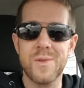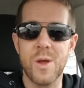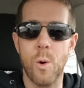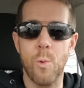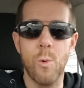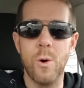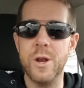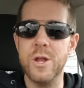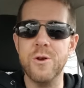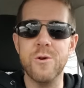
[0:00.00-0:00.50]

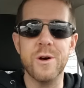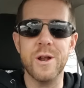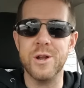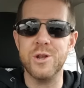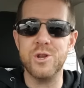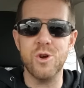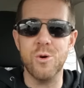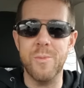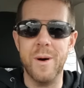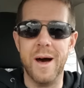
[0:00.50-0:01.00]
What are you going to
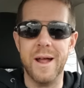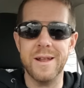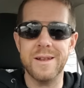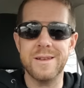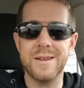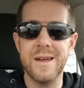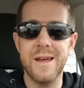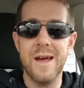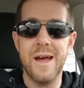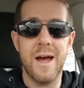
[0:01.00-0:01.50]
do about
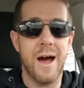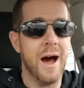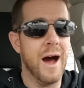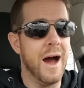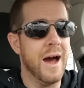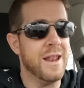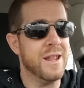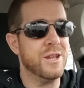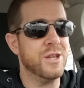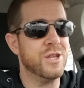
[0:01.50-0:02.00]
it?
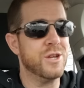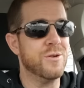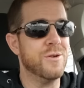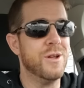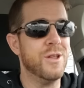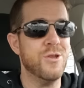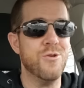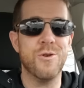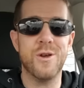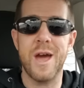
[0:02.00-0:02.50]
I didn't do
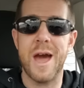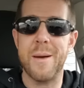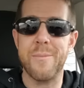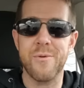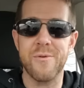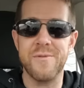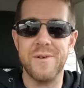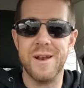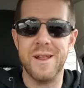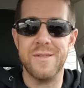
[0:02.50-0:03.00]
it. You can't
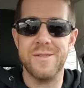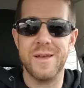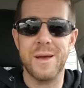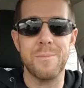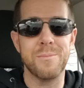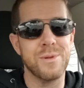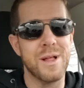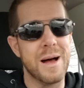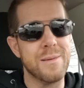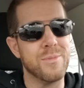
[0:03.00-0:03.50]
prove
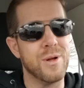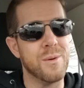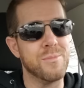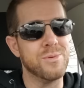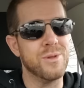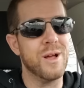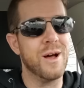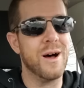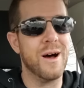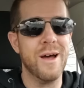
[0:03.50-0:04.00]
anything, blah, blah,
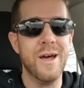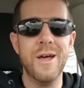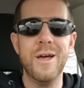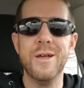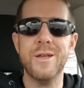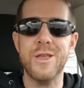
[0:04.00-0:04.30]
blah.